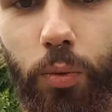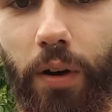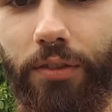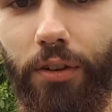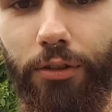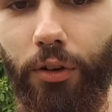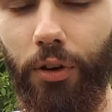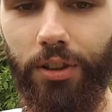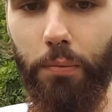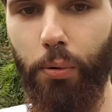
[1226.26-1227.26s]
one of the
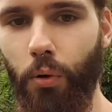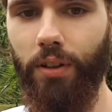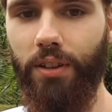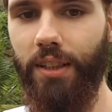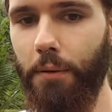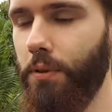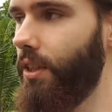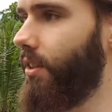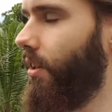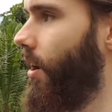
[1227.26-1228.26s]
first important steps,
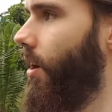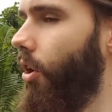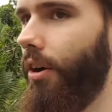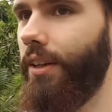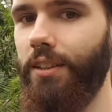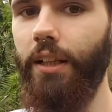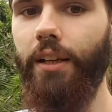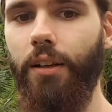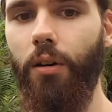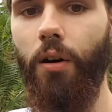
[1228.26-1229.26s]
is
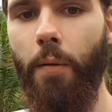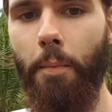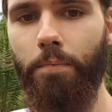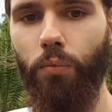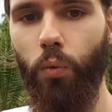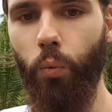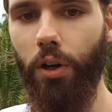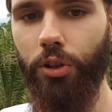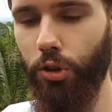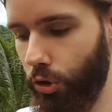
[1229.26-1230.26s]
understanding
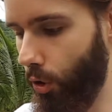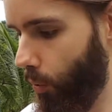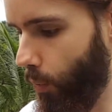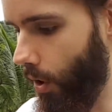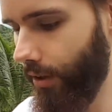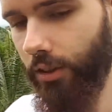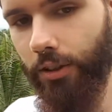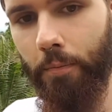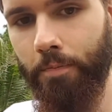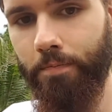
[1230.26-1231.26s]
what your soul wants
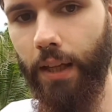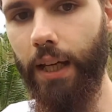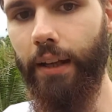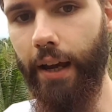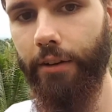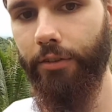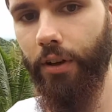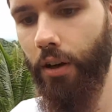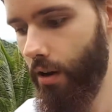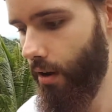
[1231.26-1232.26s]
in life
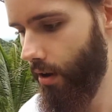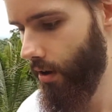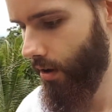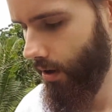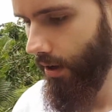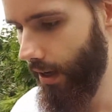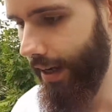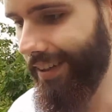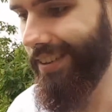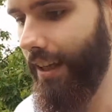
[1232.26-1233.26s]

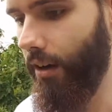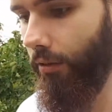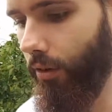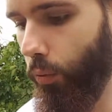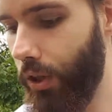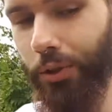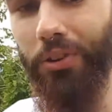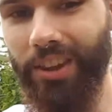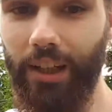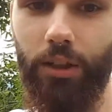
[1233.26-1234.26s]
instead of what you
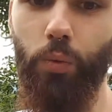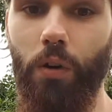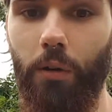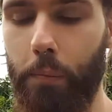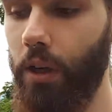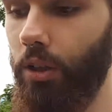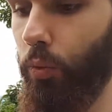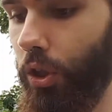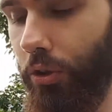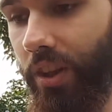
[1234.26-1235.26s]
think you want, because
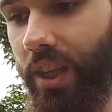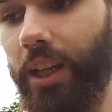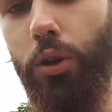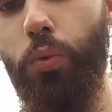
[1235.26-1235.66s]
what you think